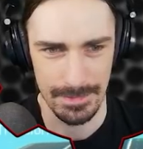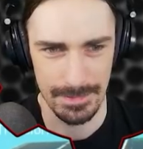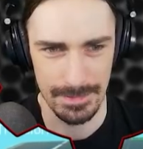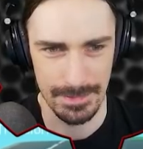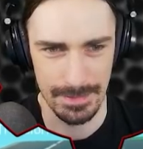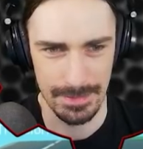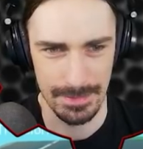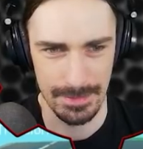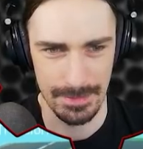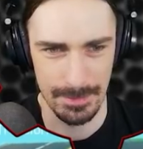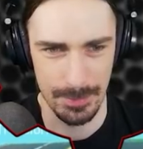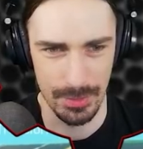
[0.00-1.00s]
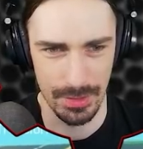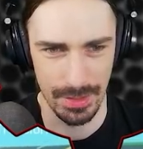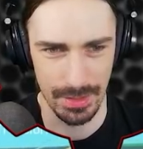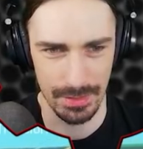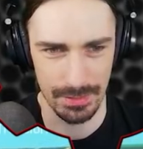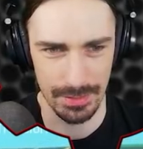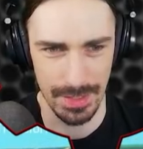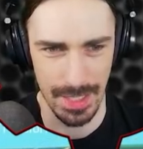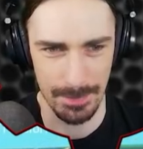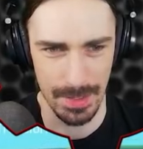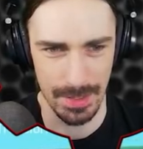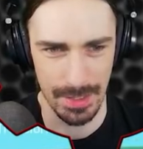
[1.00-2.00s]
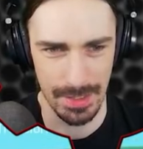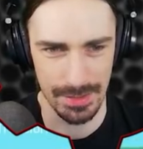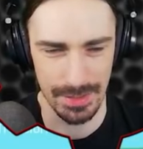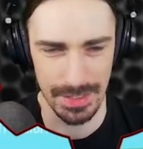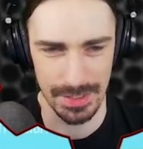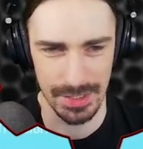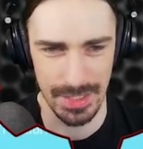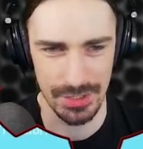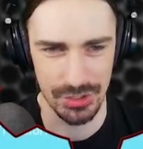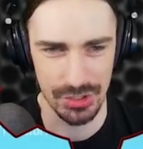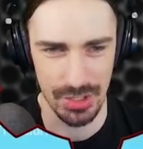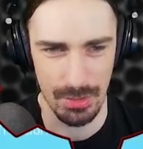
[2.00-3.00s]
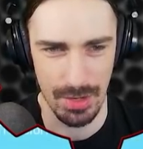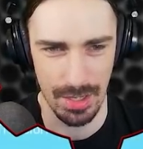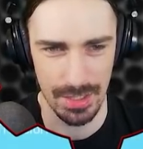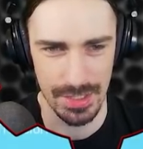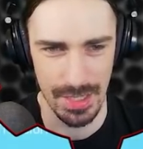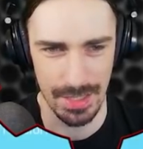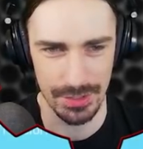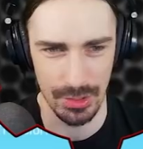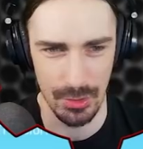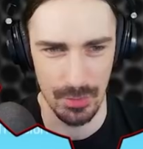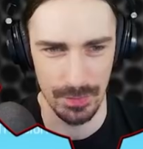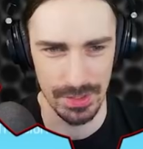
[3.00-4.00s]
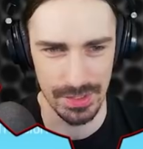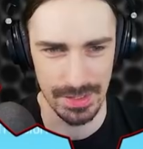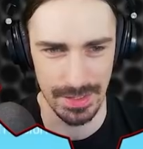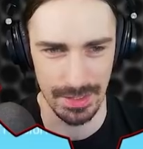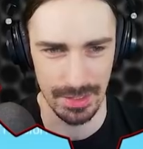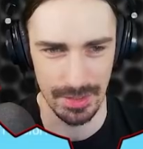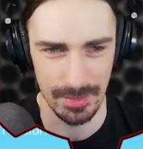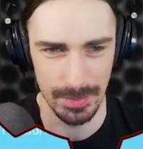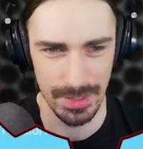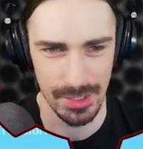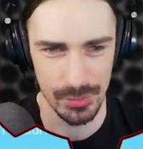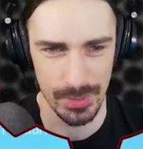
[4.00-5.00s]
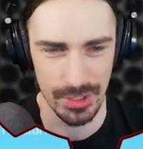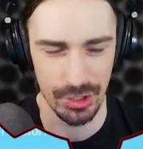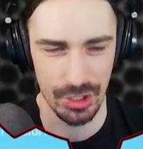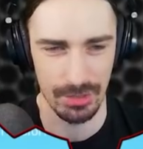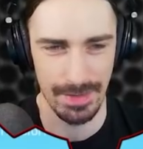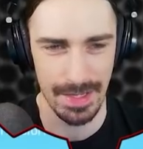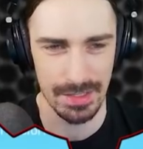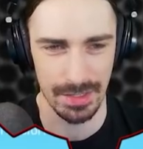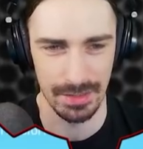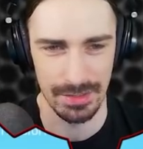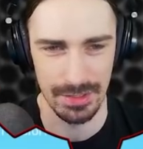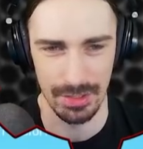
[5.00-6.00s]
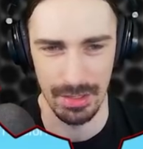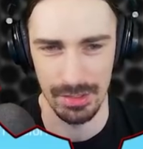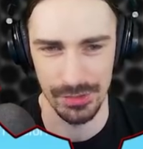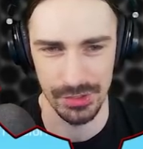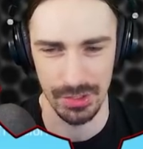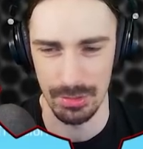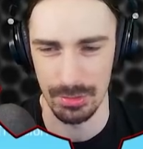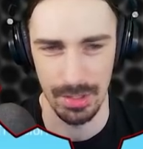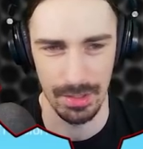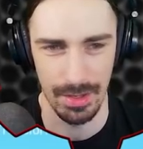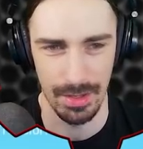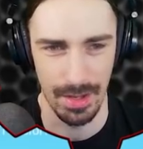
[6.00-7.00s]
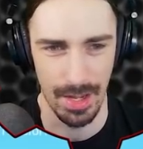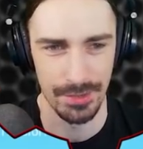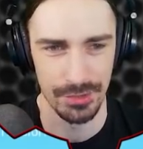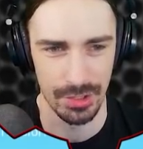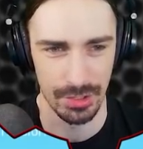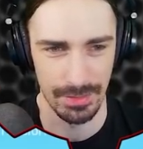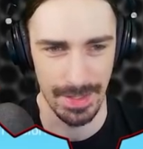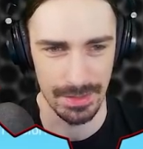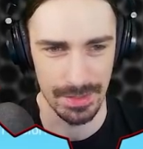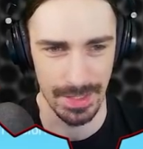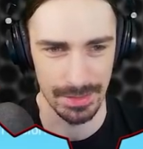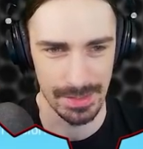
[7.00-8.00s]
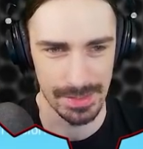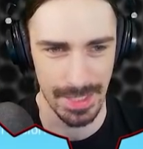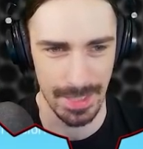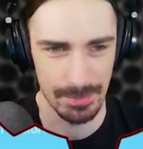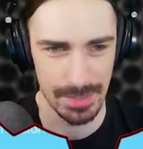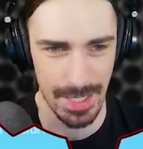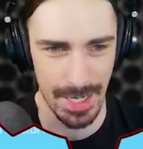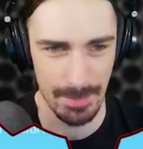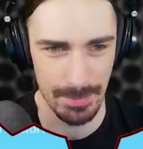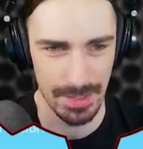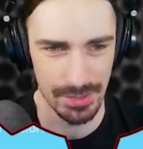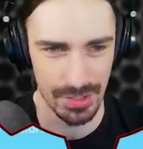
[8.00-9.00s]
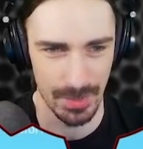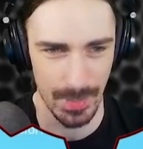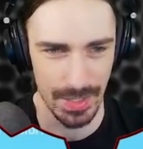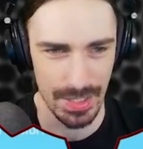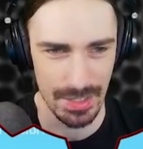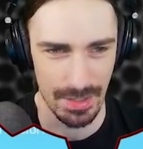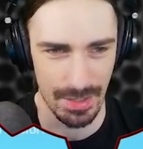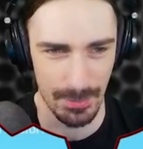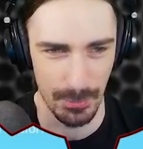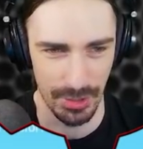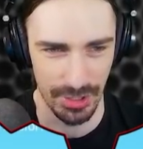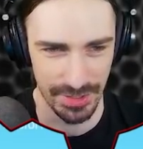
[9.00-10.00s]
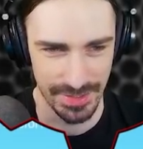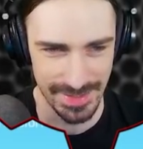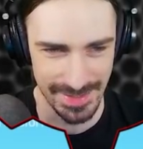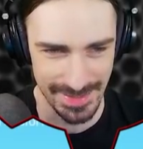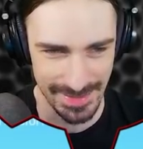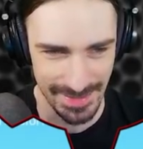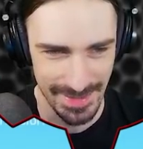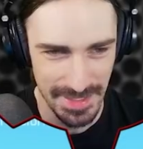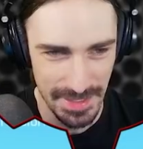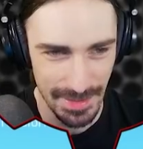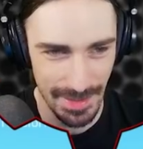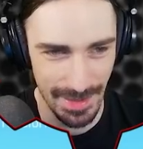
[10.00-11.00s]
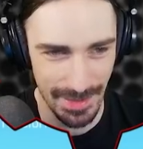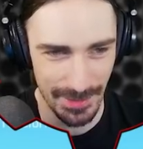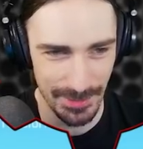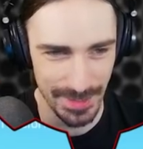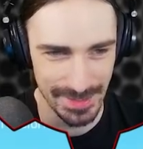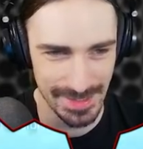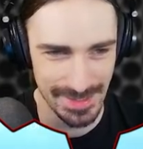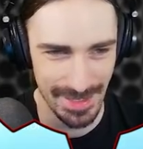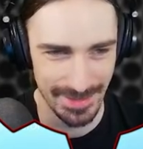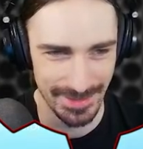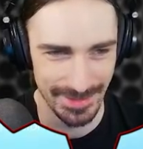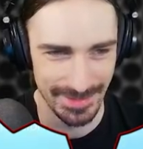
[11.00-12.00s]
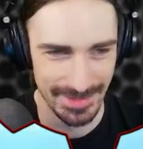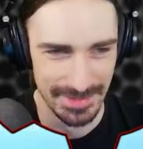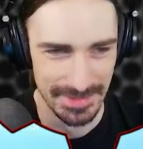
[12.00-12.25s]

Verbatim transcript: Oh boy. Yep, it caught this it's so hard not to oversteer because when you're correcting, you're also uncorrecting at the same time because of the way the yaw works. Uh-oh, this is not good.